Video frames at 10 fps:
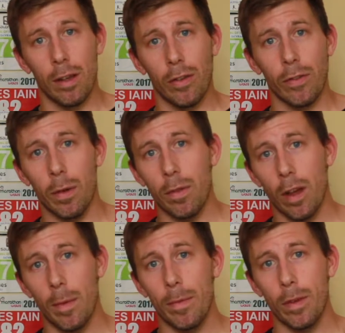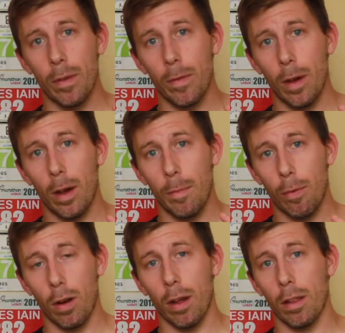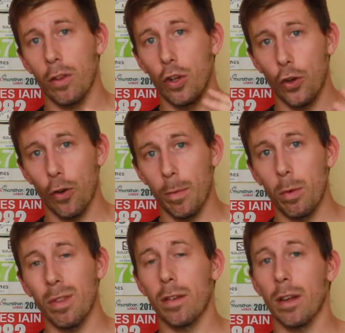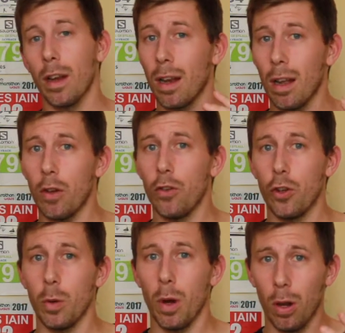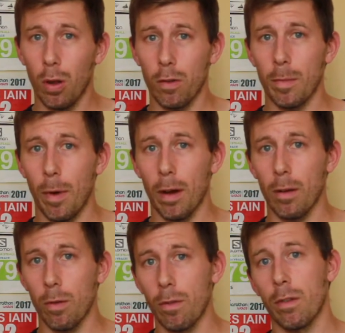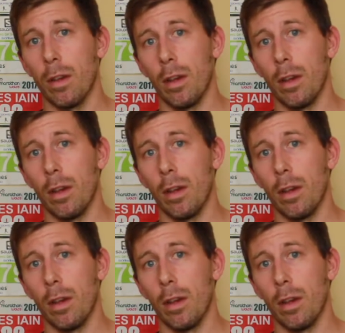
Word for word: So in terms of a product that's durable, that's going to last you a lot of miles,